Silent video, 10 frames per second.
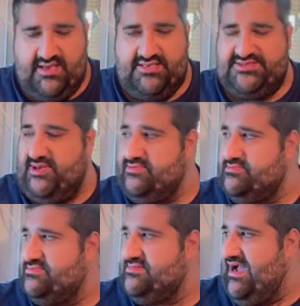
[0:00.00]
So,
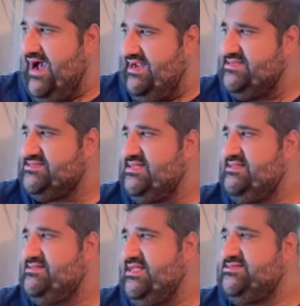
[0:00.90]

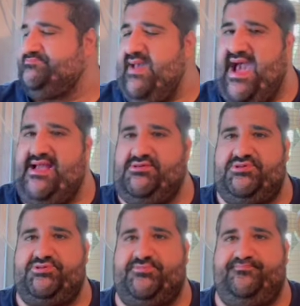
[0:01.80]
honestly, this
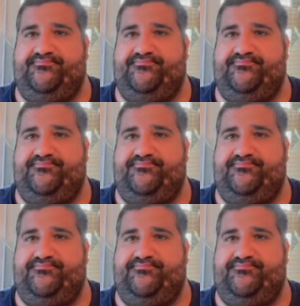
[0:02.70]
match